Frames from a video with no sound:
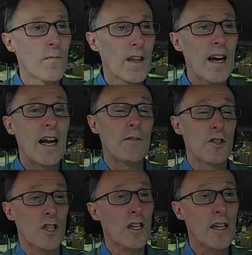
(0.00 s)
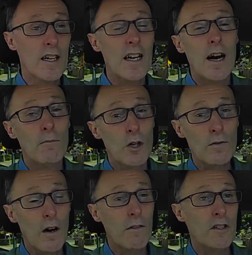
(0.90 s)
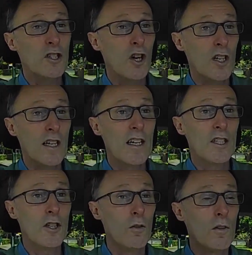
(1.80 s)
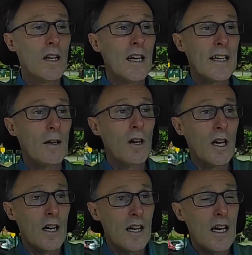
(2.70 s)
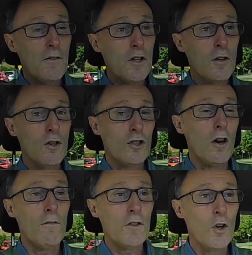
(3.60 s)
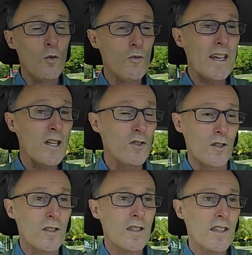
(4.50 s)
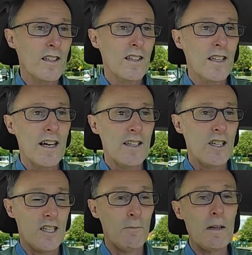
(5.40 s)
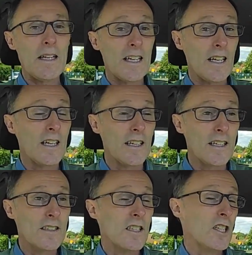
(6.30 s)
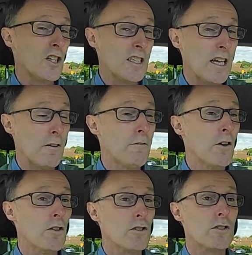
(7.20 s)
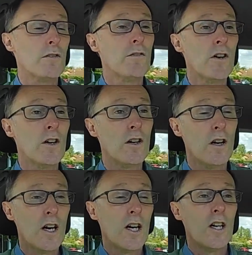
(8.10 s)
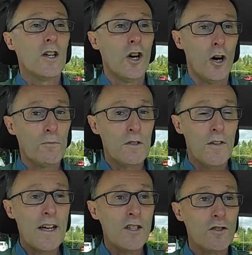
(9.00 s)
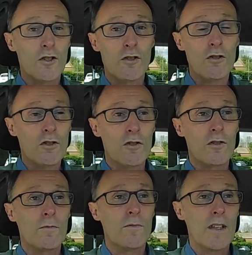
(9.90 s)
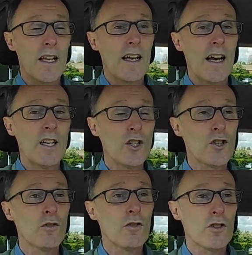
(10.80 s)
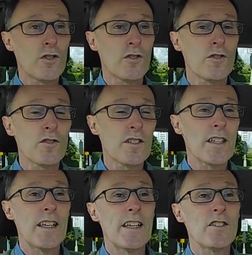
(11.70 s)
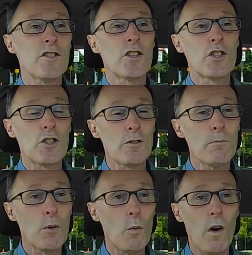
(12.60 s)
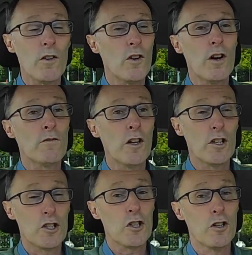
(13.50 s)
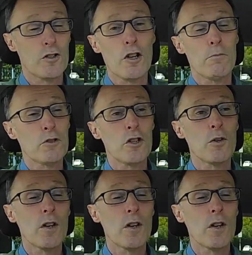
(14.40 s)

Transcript: and if it's clear, I'll move off. If it's not clear, I don't. Now if you stop for no reason, like it's completely clear, then you're going to get a fault for observations at junctions, and junctions is the number one, or if not the top two